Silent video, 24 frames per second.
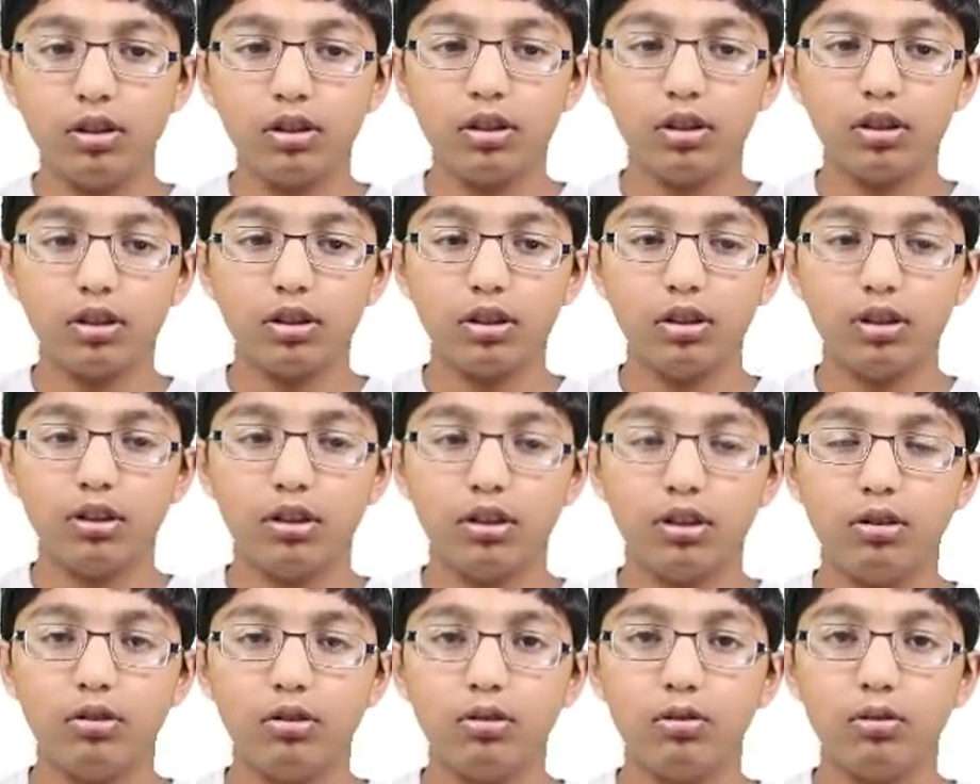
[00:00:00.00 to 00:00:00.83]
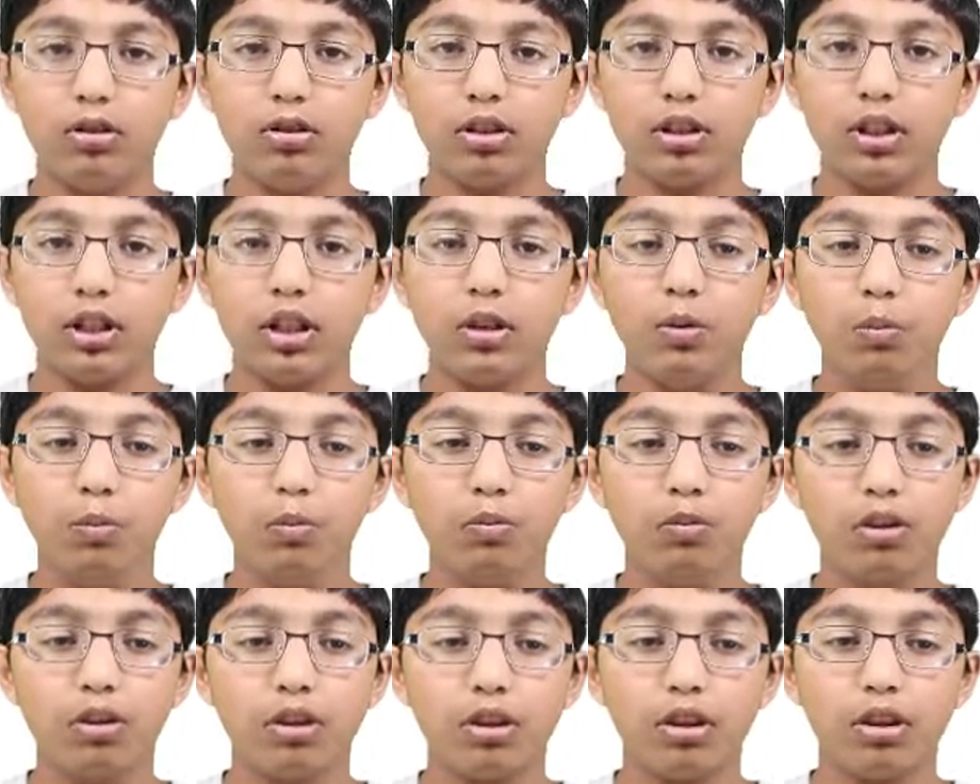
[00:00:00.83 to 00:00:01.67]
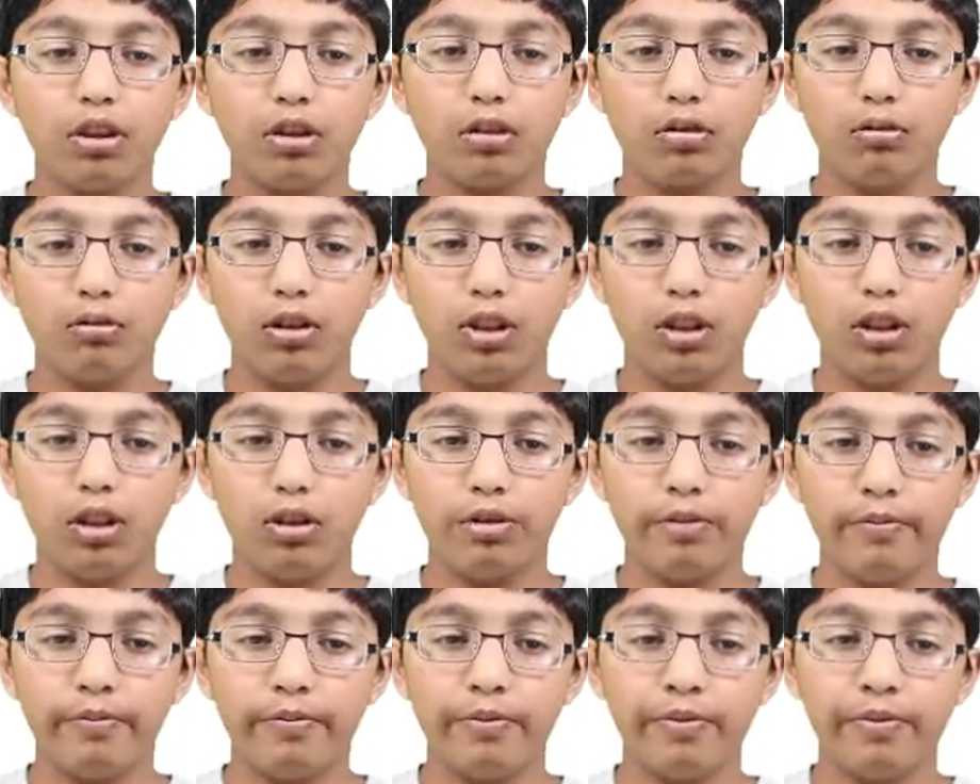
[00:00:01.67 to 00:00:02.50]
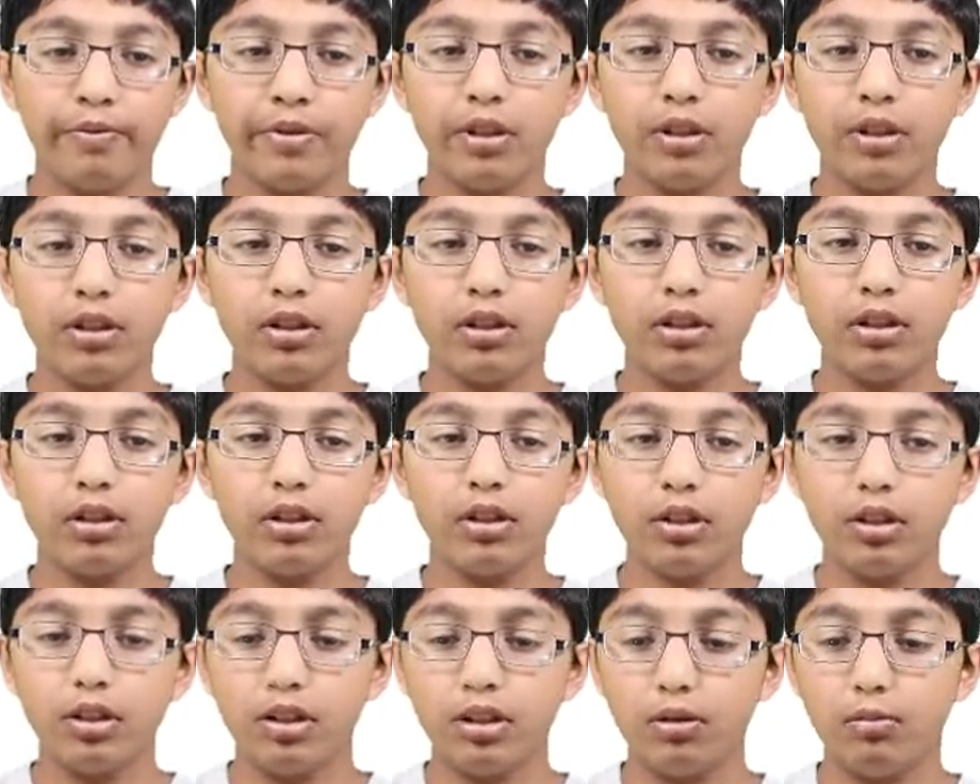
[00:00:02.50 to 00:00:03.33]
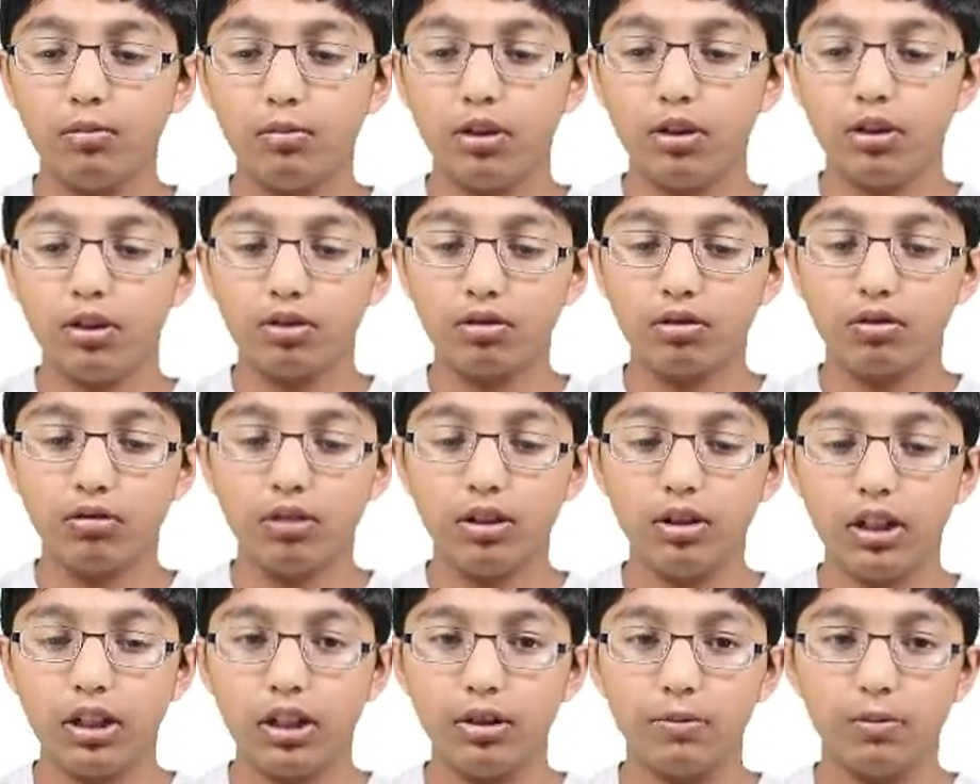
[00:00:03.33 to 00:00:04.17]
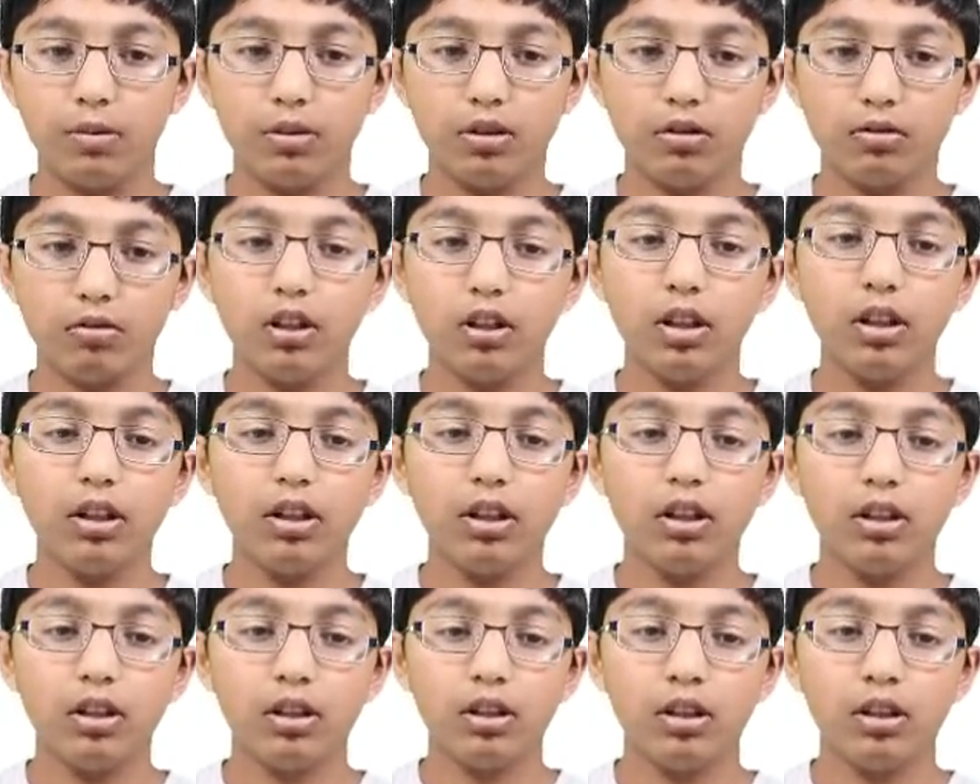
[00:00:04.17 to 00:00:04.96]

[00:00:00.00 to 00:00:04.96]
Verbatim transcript: And I'm going to do the same with 3. Time underscore elapsed 3